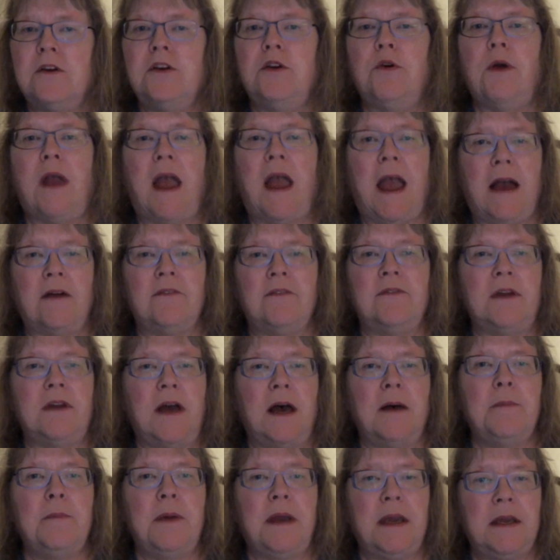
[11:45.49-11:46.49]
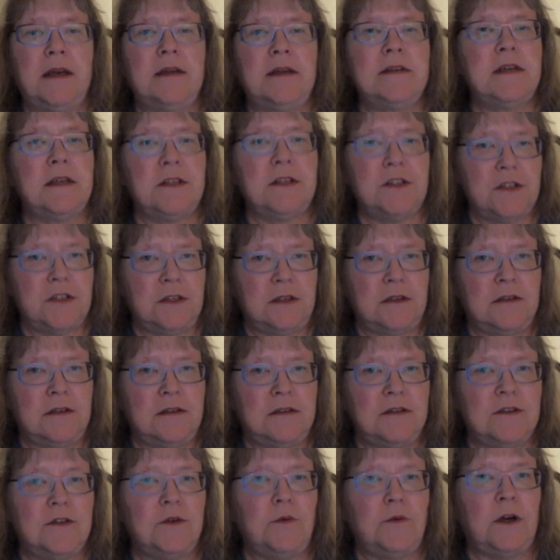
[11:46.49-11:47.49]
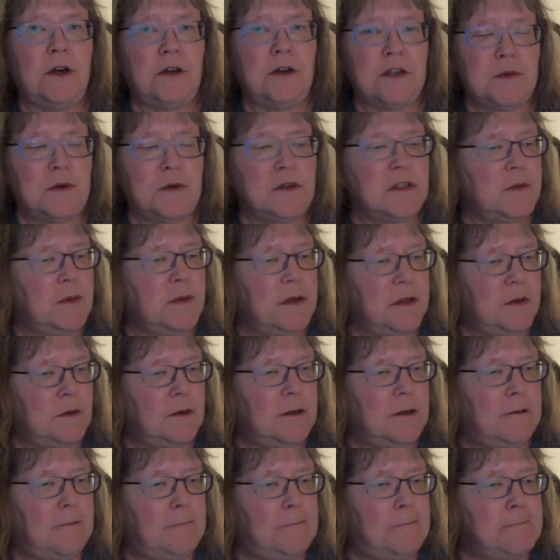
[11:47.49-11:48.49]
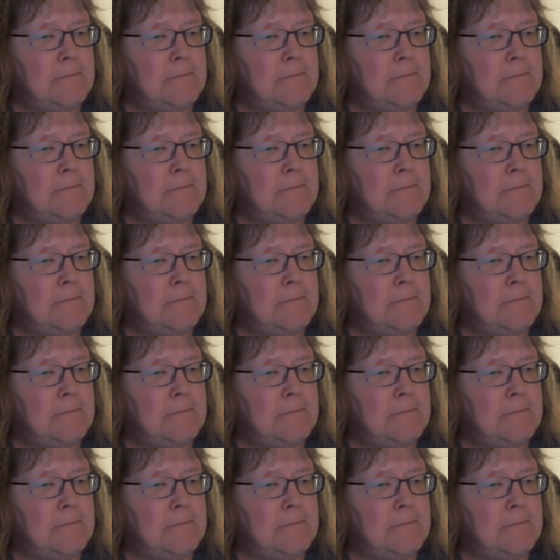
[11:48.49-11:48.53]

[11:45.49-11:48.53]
you have not paid attention to what you're supposed to be doing.